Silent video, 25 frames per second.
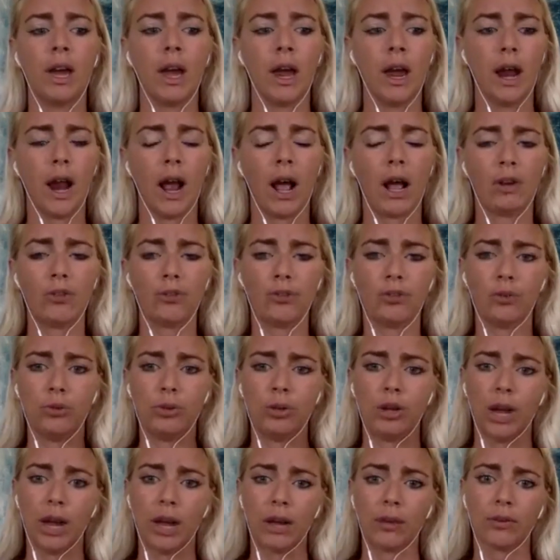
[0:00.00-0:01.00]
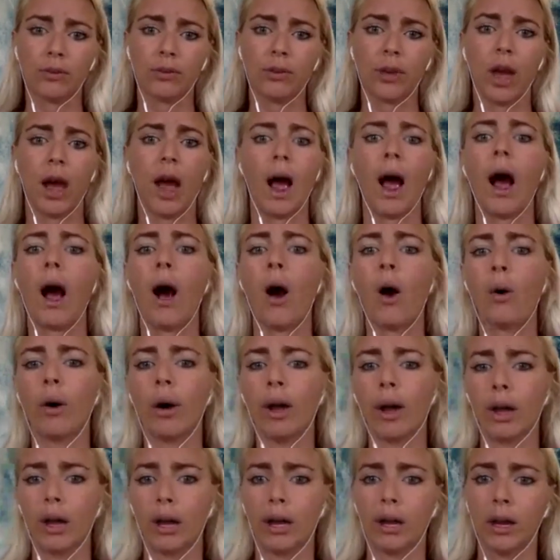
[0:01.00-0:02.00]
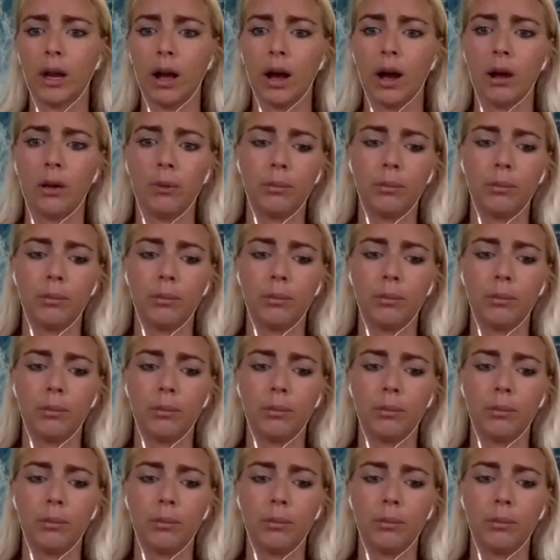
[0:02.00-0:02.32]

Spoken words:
it has you guess how a